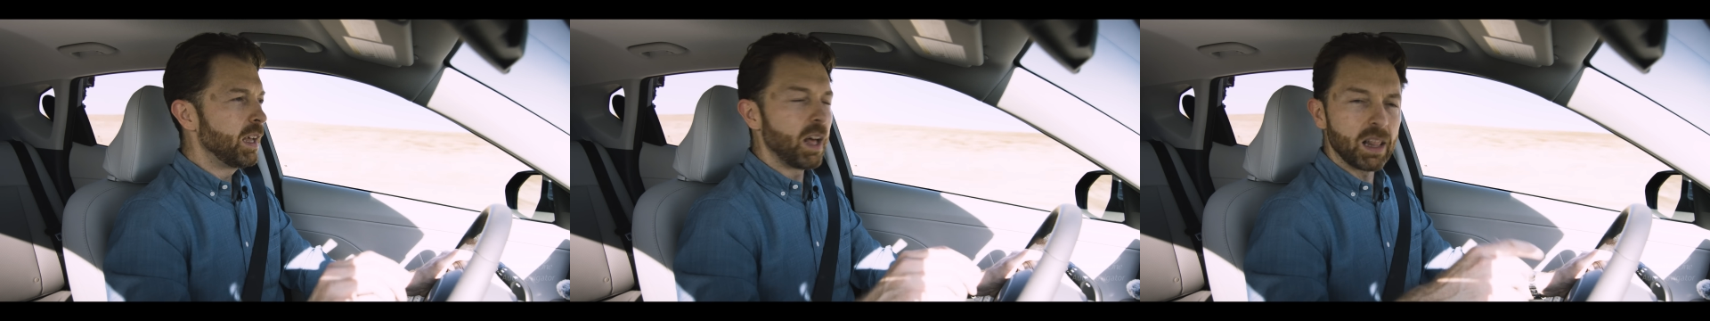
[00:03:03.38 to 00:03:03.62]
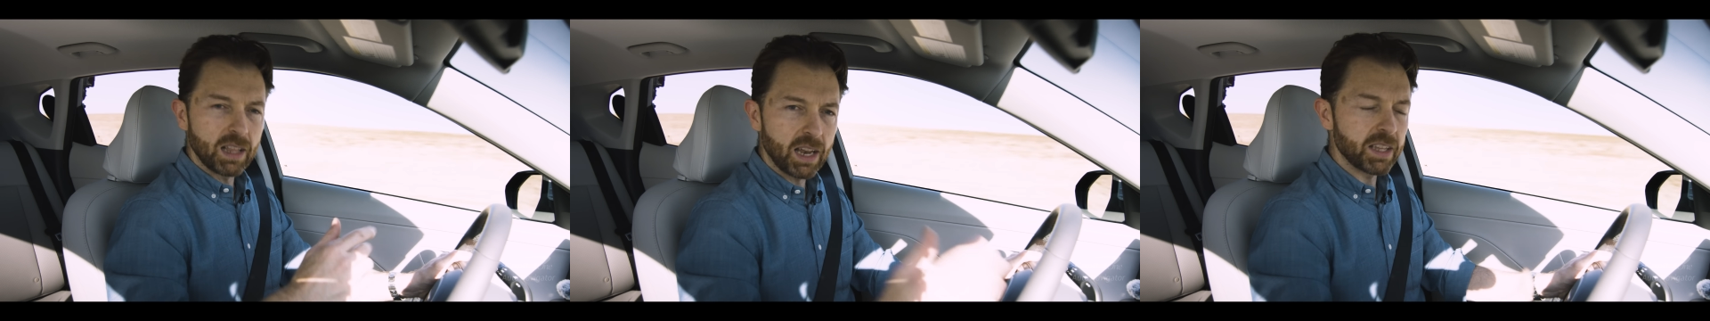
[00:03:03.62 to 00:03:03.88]

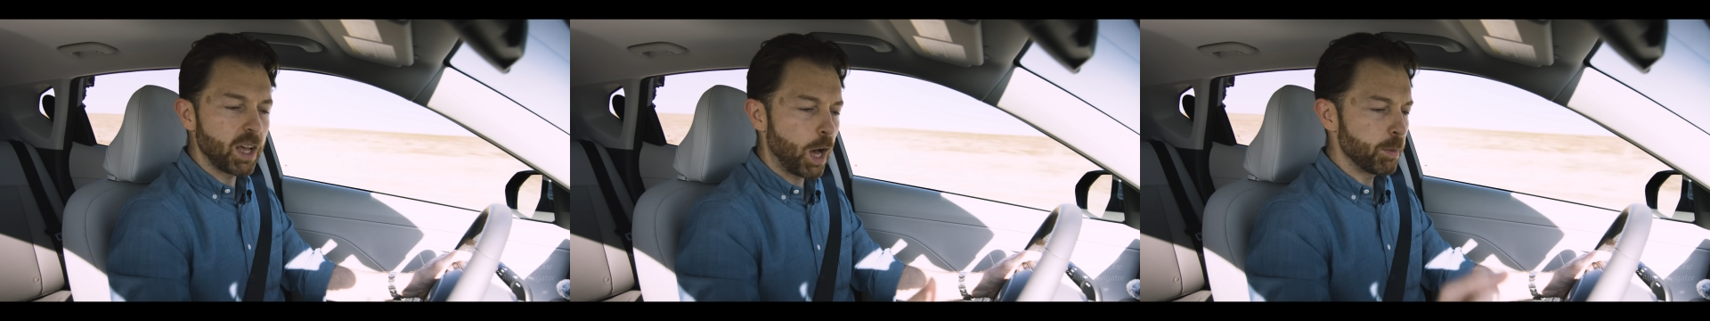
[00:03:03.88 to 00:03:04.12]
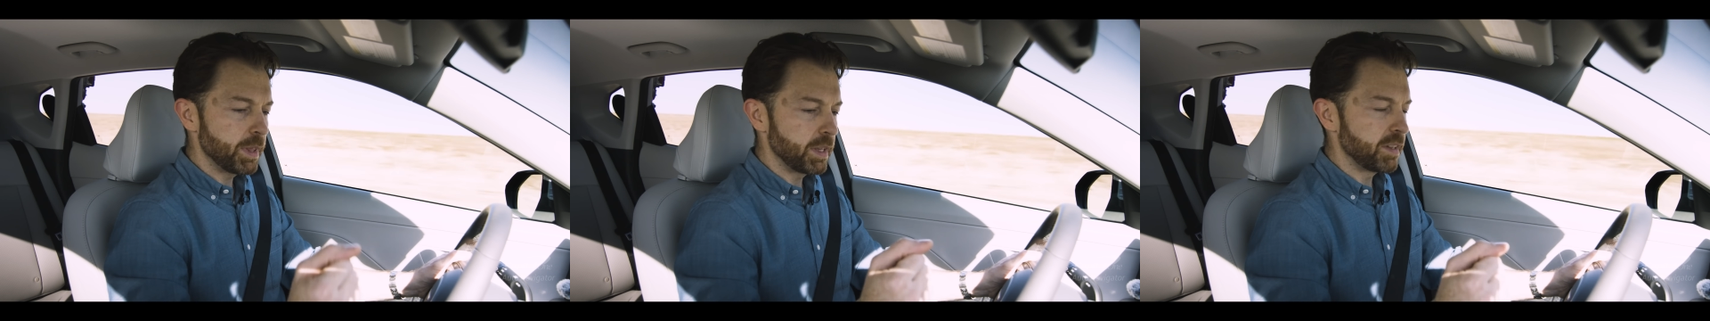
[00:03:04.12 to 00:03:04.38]
a lot of
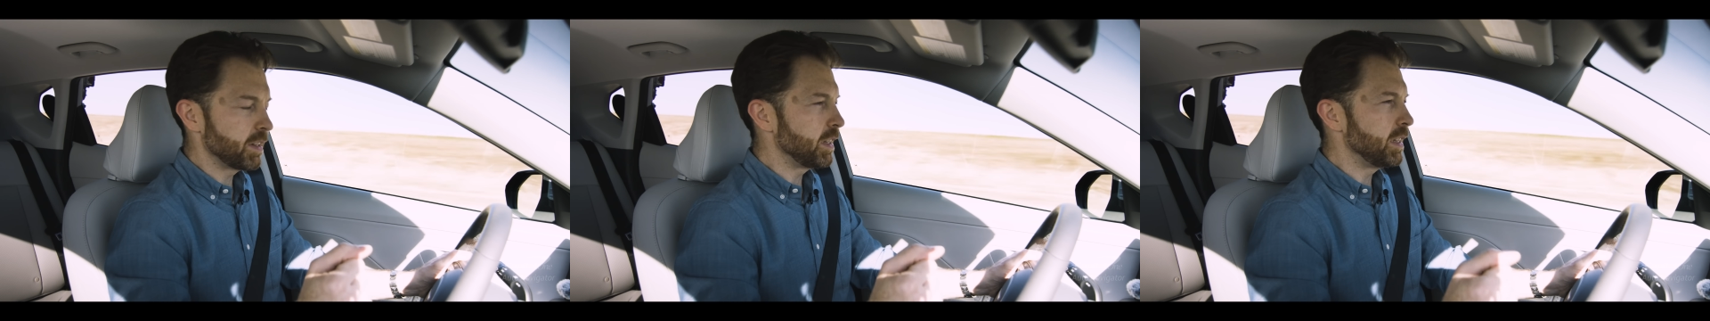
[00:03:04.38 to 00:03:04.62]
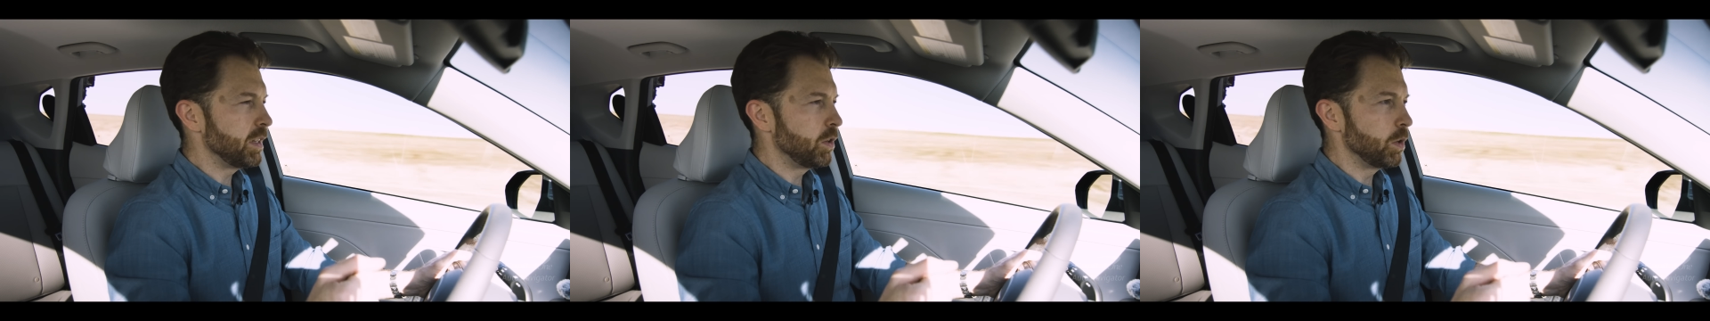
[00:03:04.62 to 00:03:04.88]
common things that you
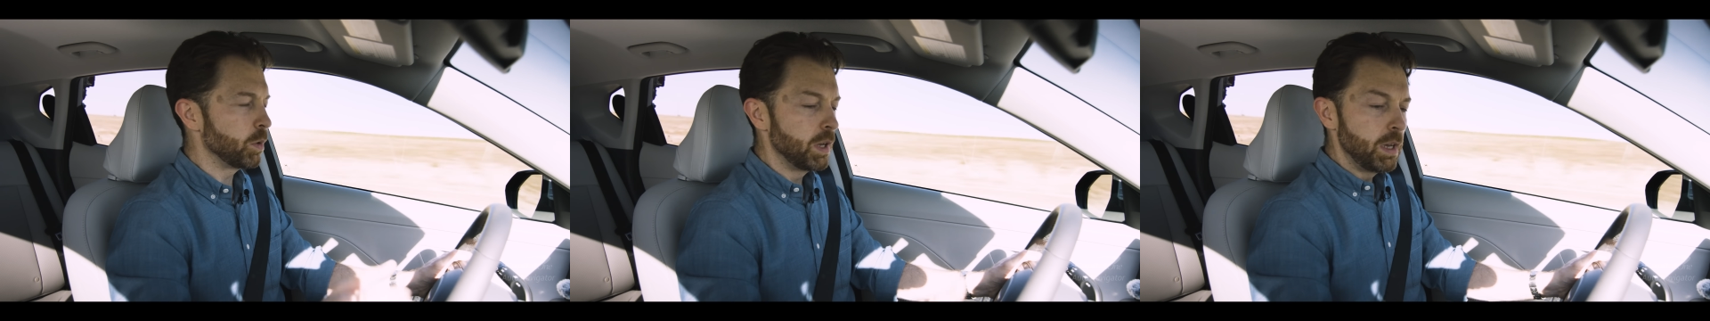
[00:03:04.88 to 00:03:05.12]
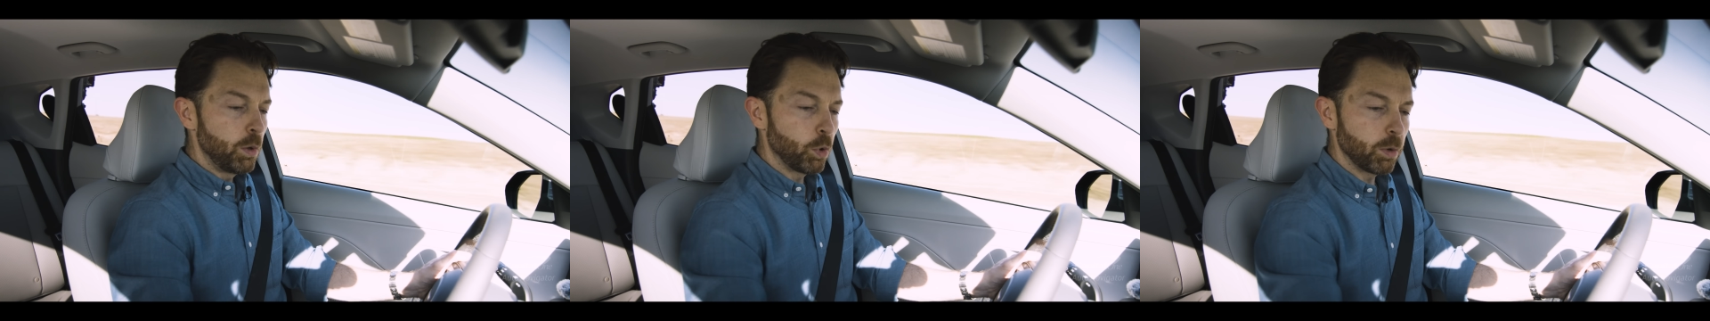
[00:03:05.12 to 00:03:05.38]
need to do,
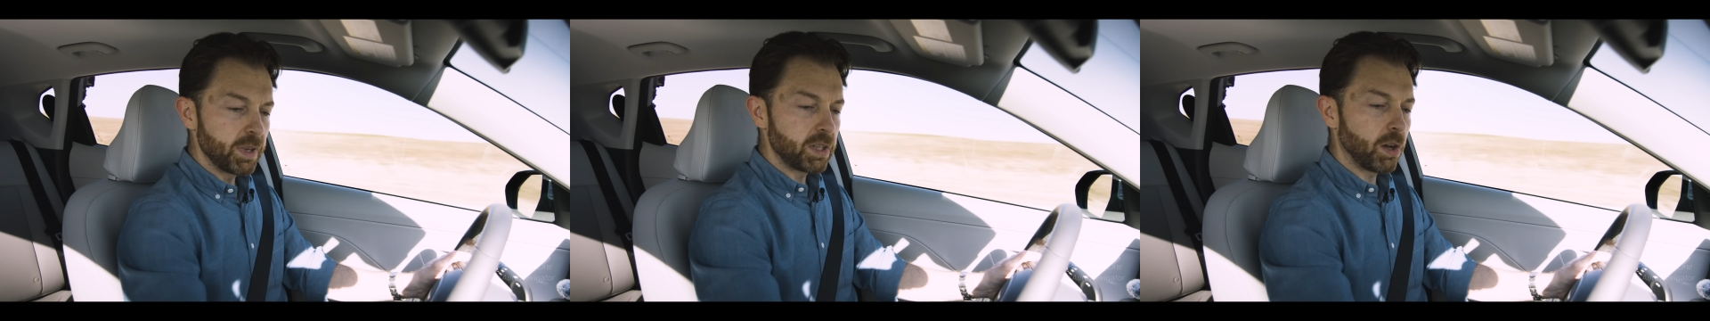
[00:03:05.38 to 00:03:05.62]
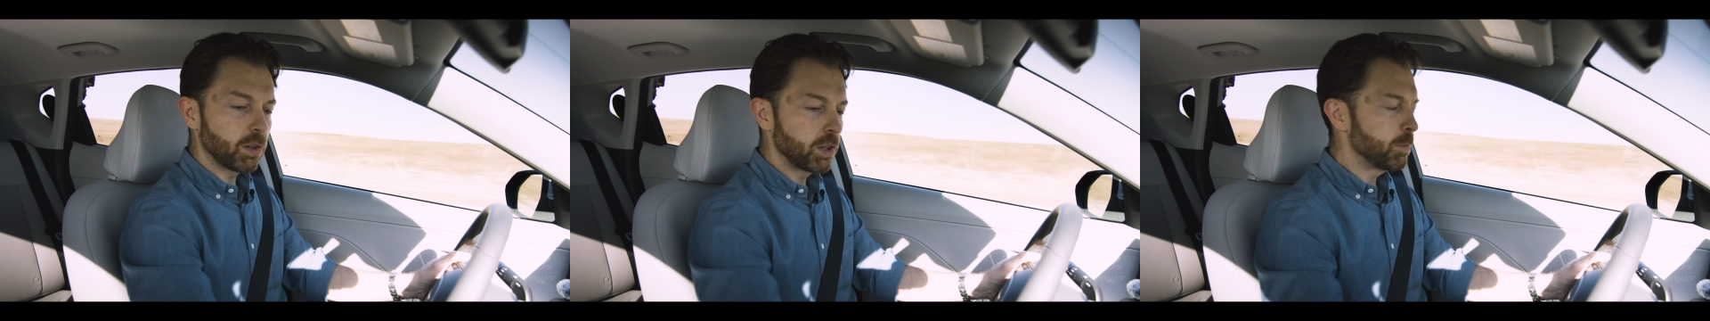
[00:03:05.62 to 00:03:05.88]
whether it be
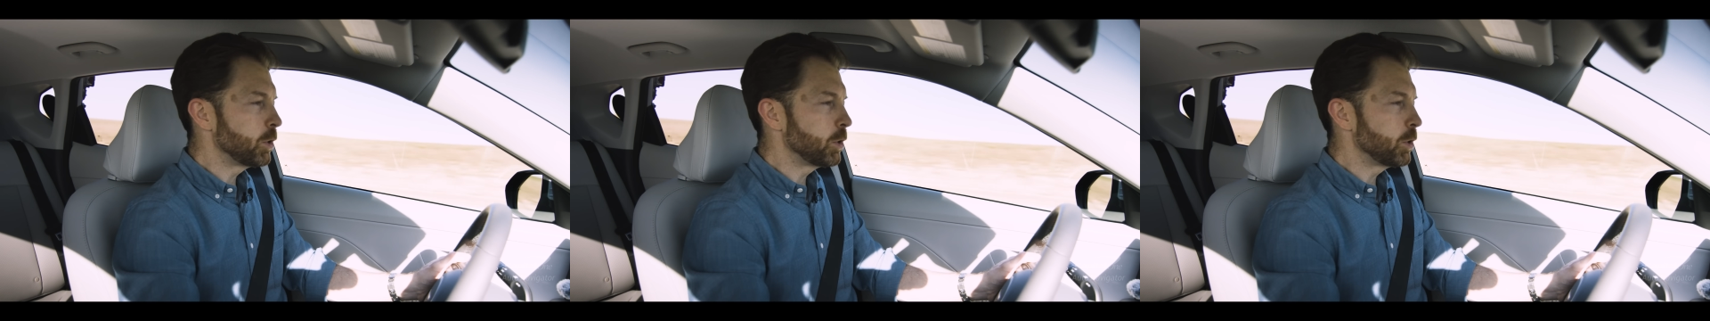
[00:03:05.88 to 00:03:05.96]
toggling